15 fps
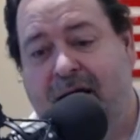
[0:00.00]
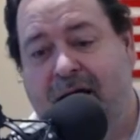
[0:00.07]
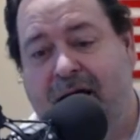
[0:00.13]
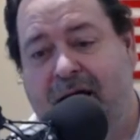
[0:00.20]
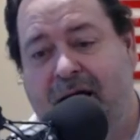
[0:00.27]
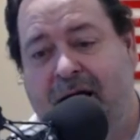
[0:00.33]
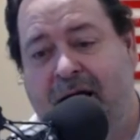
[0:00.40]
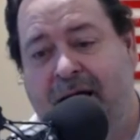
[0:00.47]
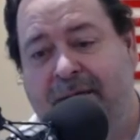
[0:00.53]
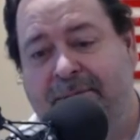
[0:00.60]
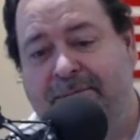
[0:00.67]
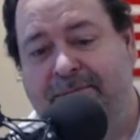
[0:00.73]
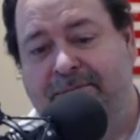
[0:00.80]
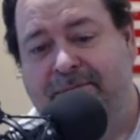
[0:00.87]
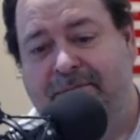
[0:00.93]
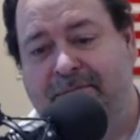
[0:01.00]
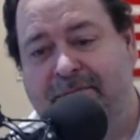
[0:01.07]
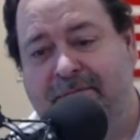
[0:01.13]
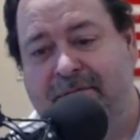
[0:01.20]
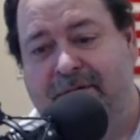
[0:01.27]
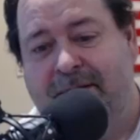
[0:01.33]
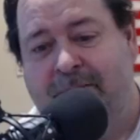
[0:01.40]
All right.
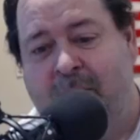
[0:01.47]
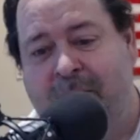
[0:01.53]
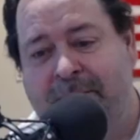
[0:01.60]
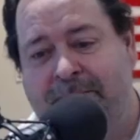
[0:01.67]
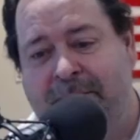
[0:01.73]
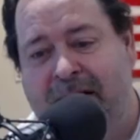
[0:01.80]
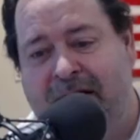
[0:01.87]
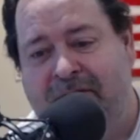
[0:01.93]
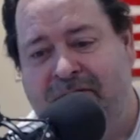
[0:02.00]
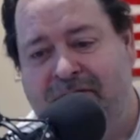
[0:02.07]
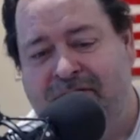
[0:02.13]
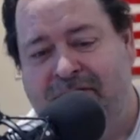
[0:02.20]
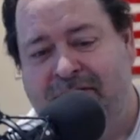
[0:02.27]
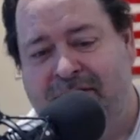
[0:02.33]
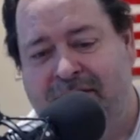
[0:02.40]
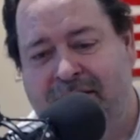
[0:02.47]
Good morning, Beth.